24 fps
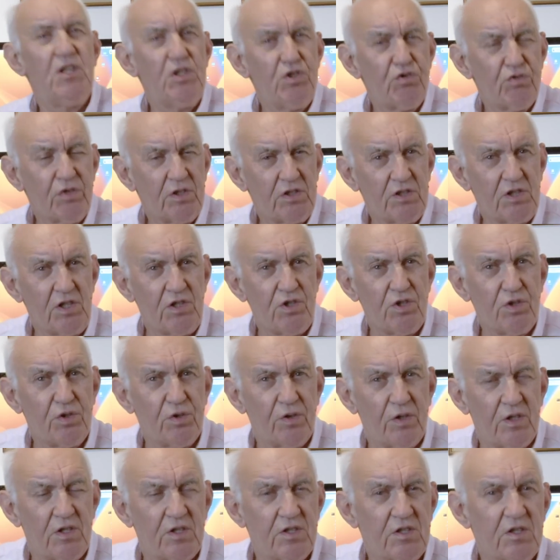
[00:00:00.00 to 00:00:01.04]
interesting
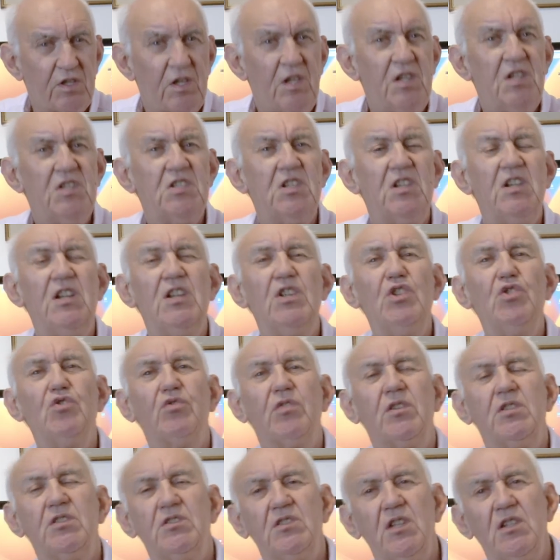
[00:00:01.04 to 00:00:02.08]
choice. It's an
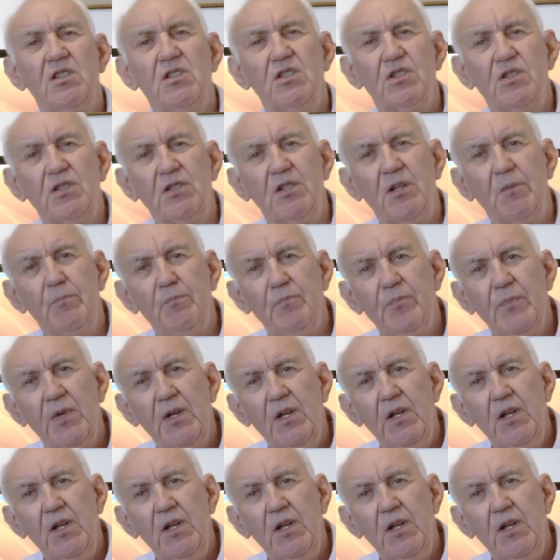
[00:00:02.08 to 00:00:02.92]
interesting time.